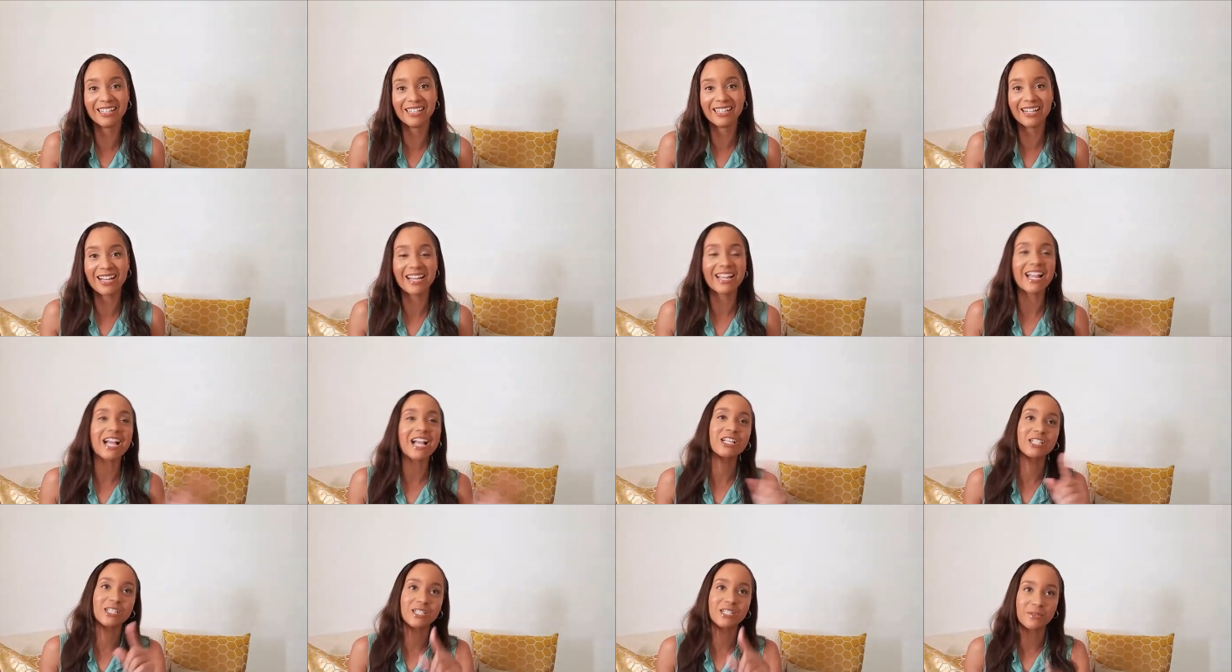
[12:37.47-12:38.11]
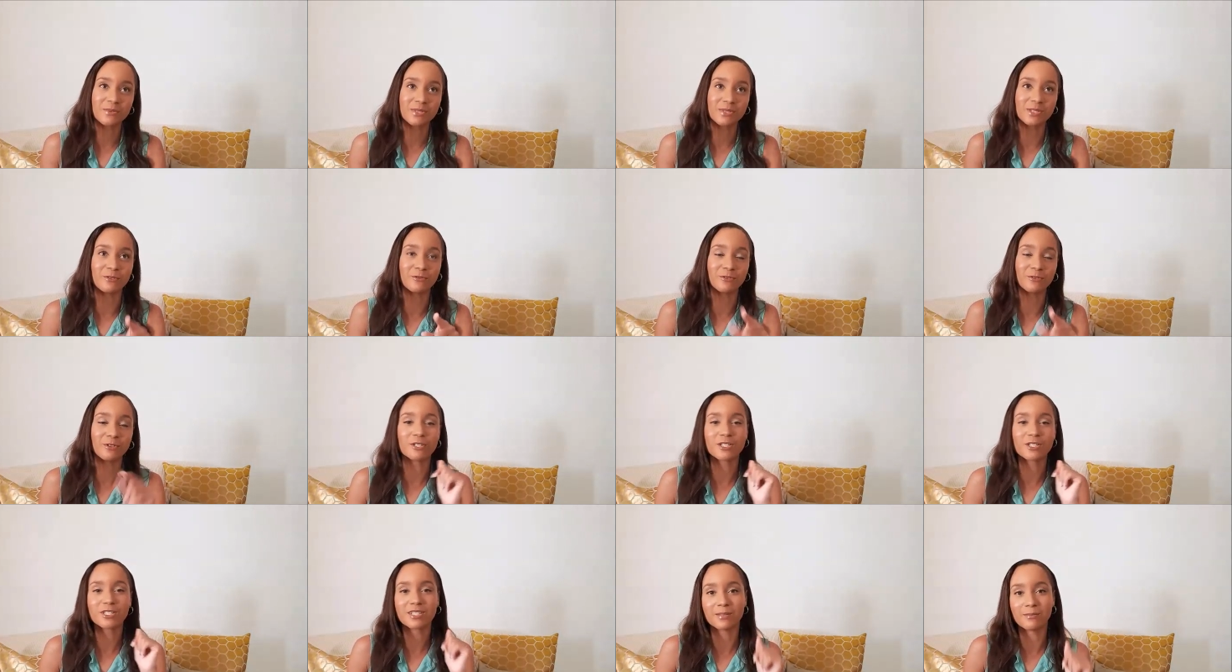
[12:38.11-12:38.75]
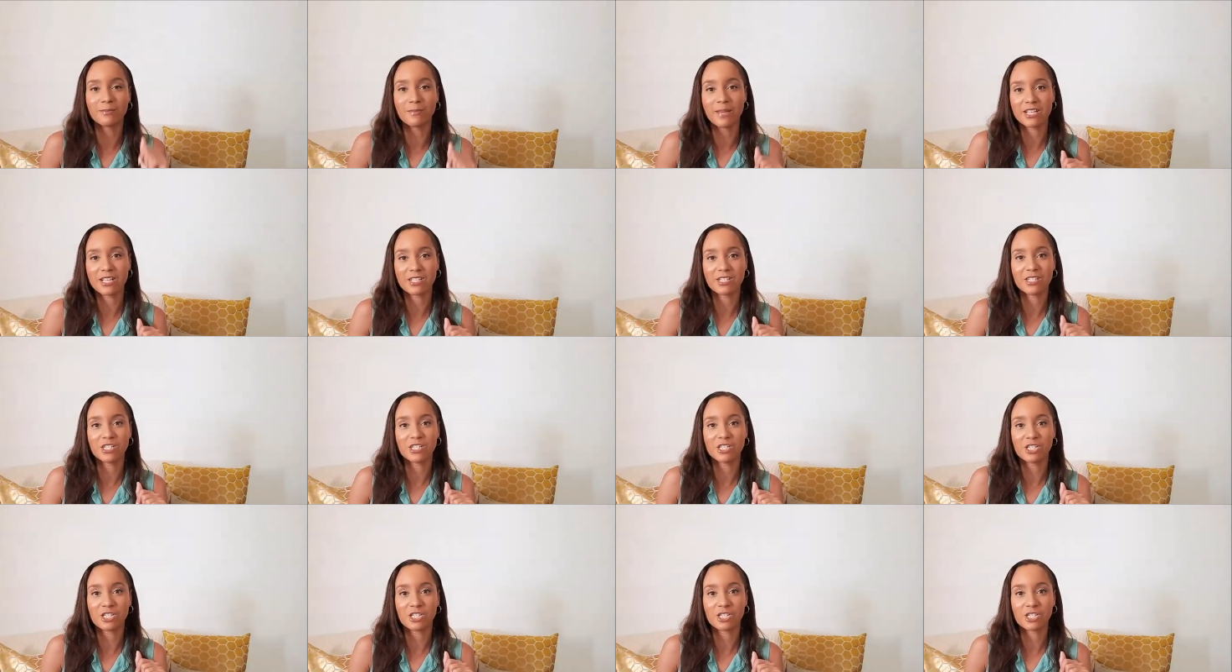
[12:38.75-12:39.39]
I actually was the first to
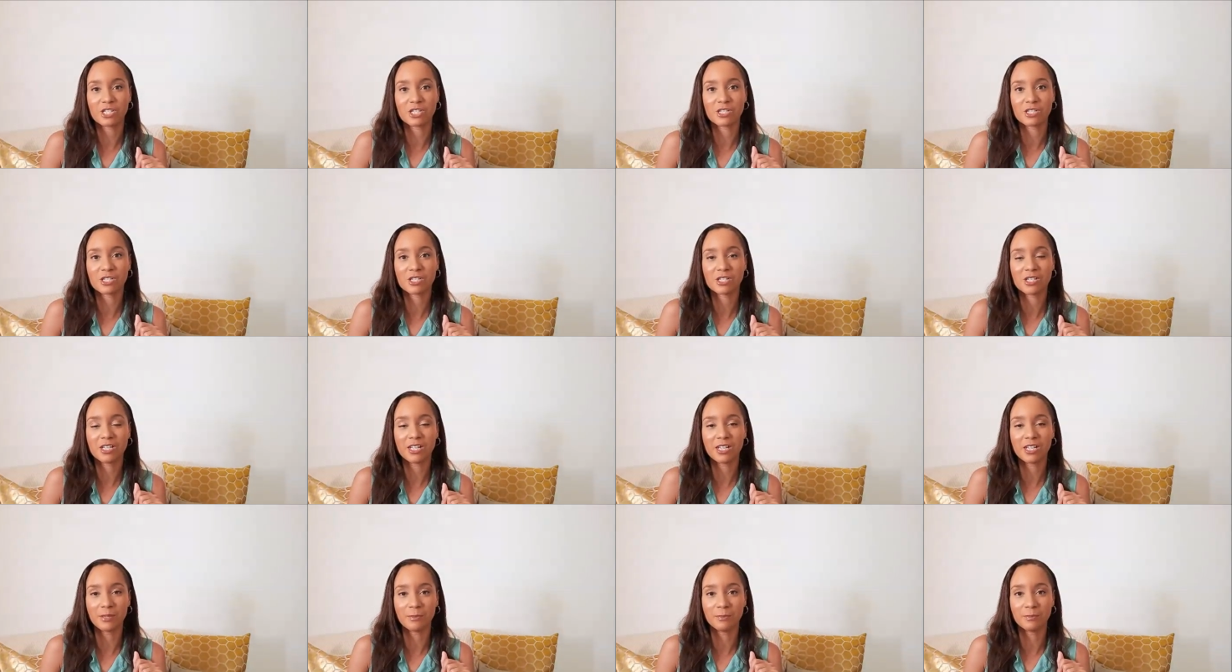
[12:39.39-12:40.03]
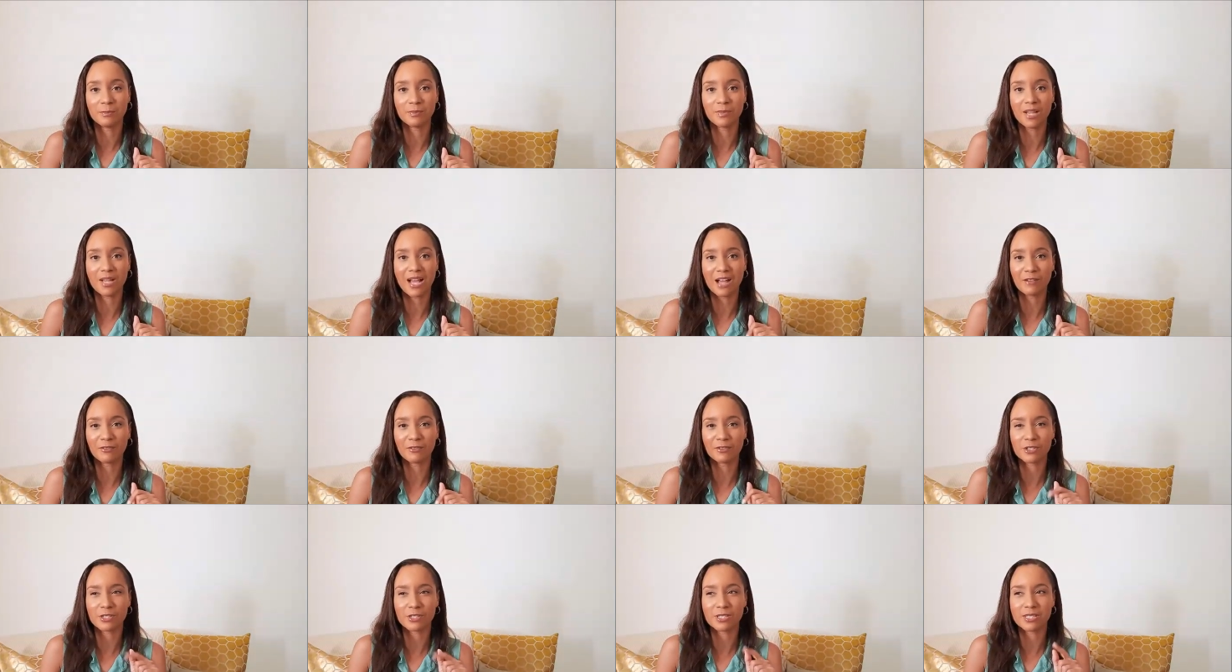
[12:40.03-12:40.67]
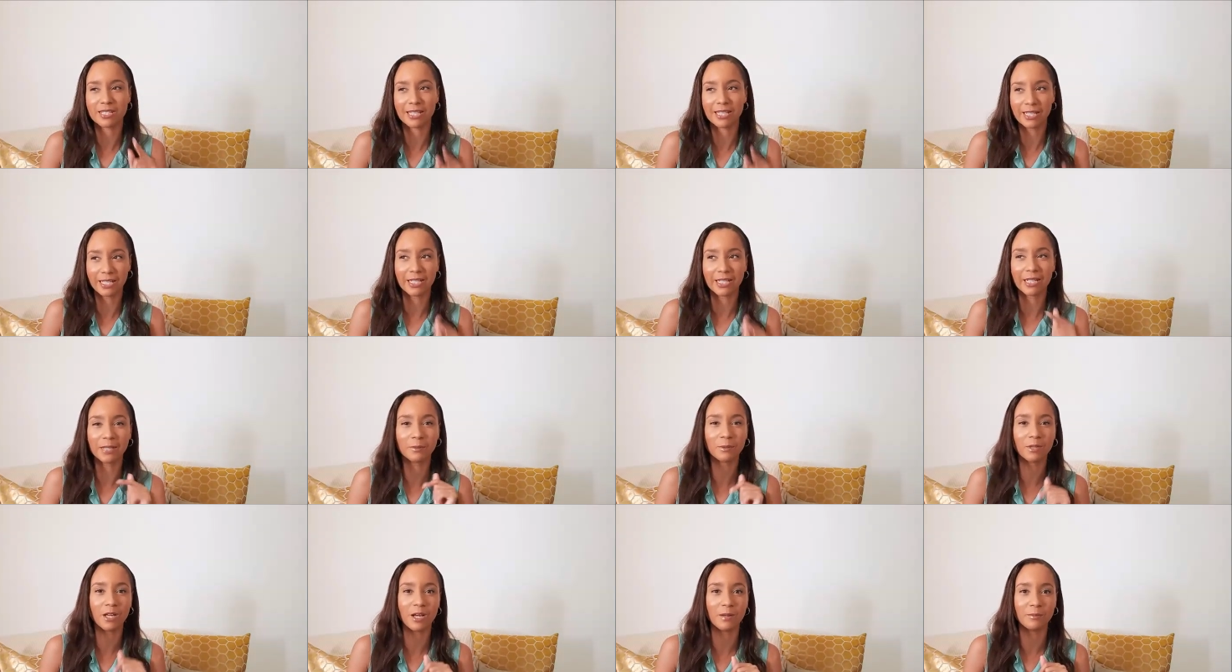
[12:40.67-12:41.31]
message him after seeing
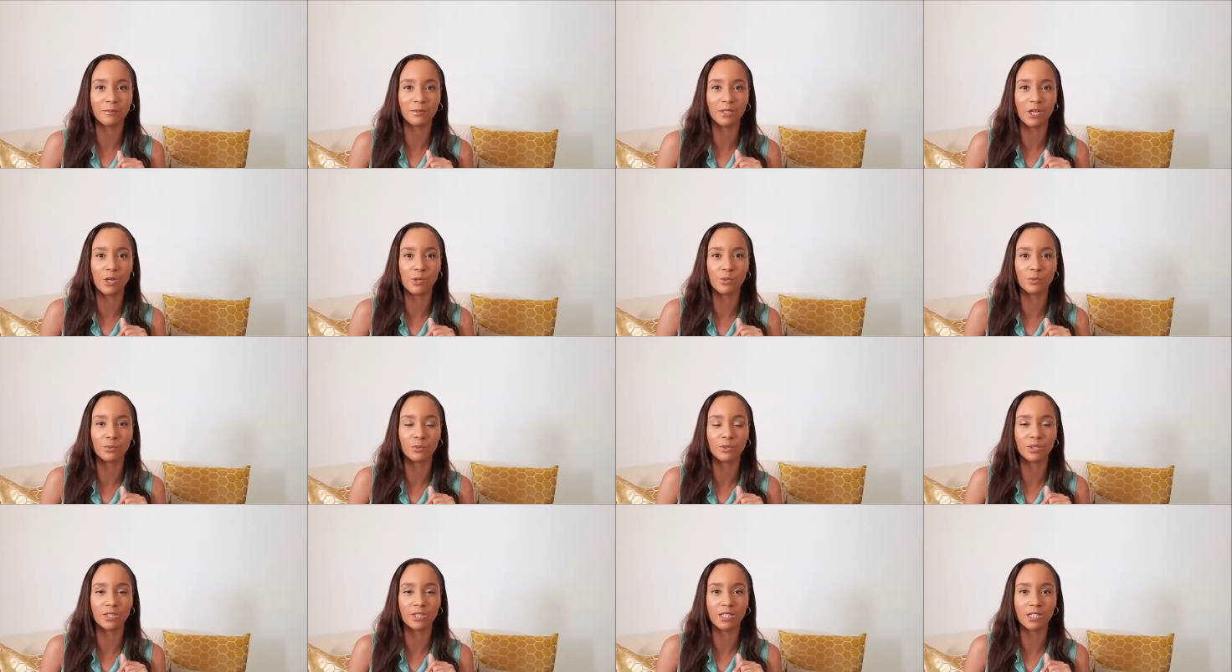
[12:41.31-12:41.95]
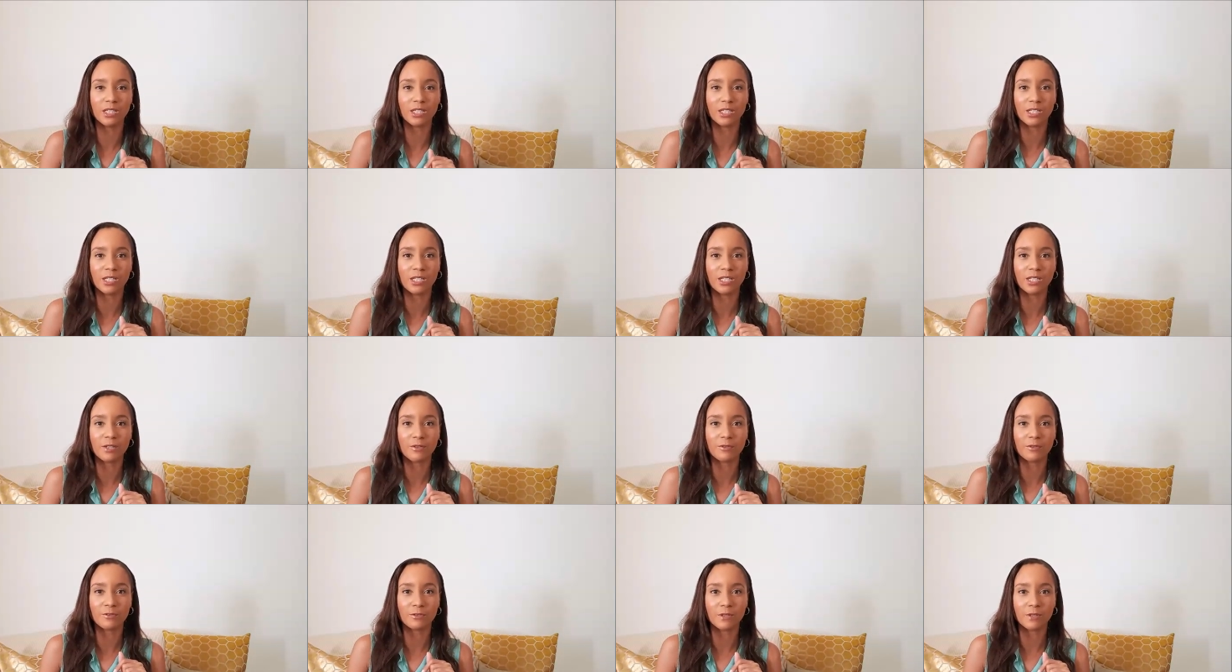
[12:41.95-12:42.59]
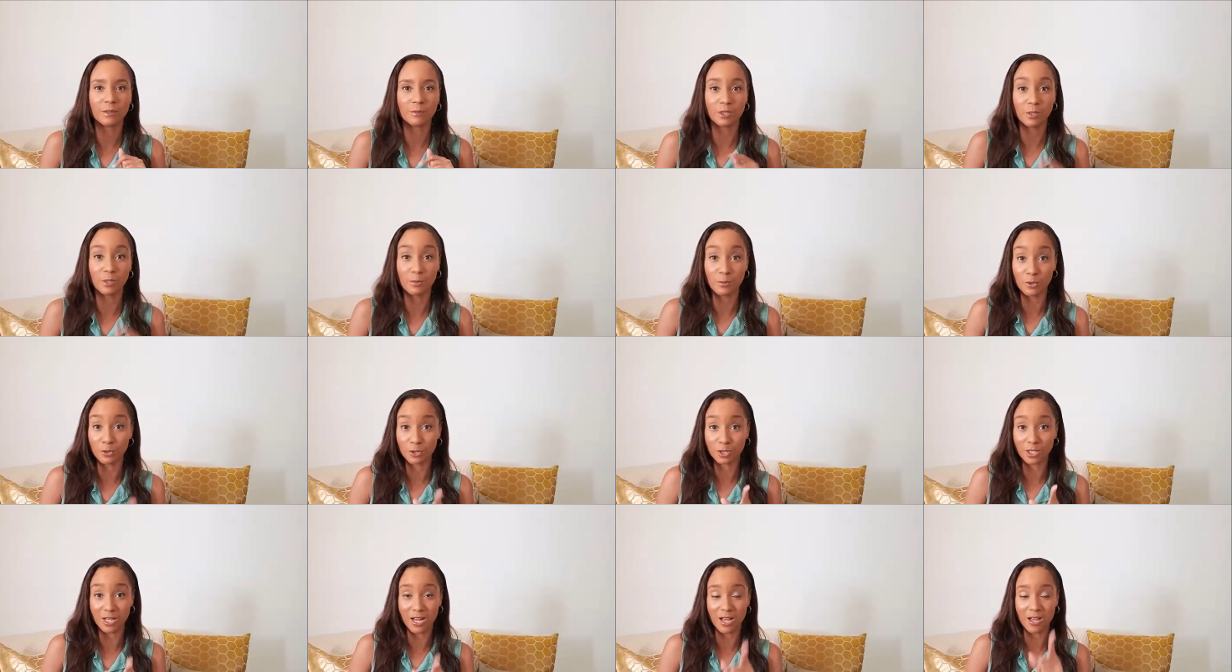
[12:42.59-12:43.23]
him come down from
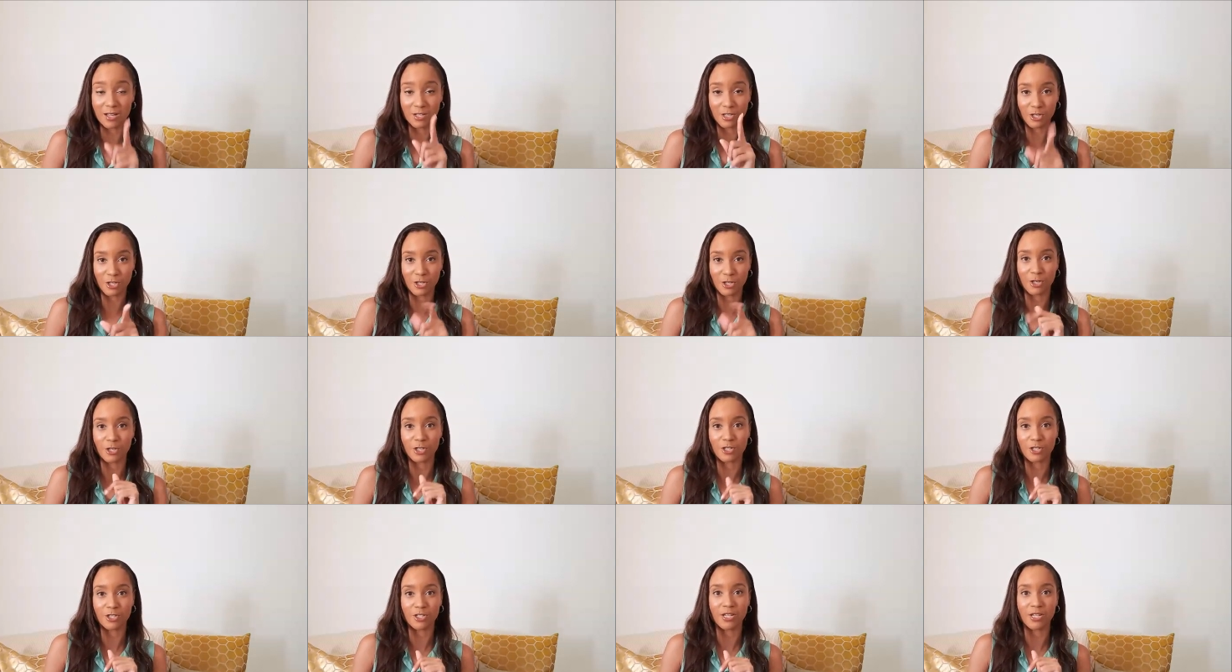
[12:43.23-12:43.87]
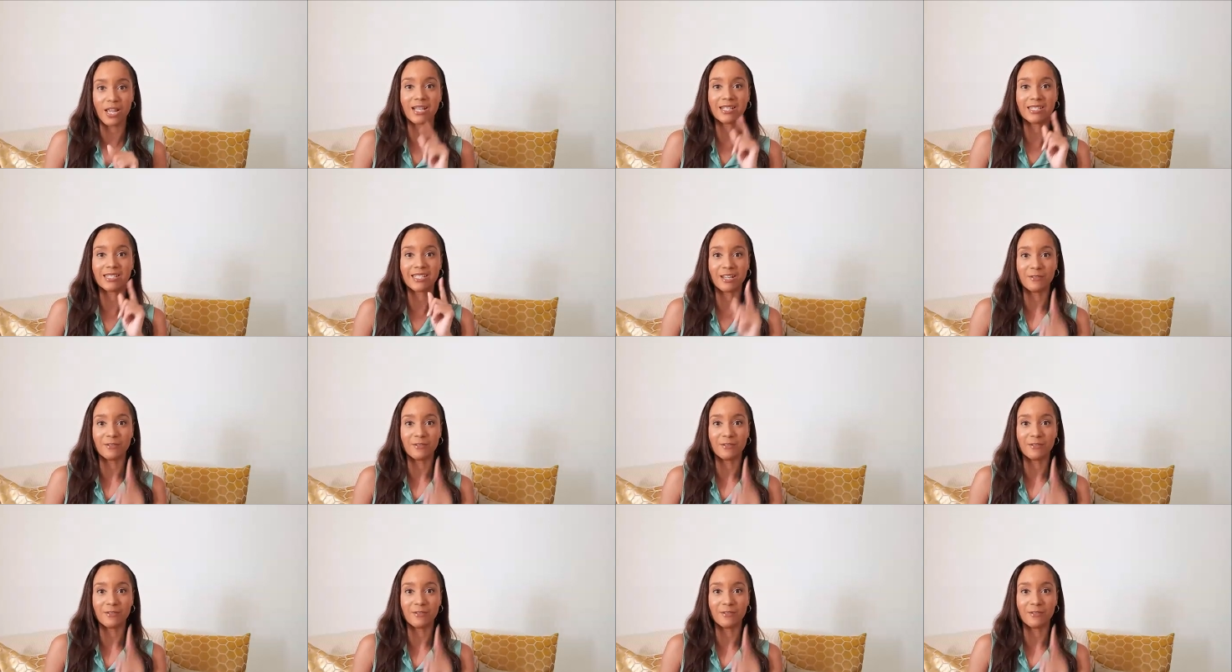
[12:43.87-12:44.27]
Communionat Church. Yes, he had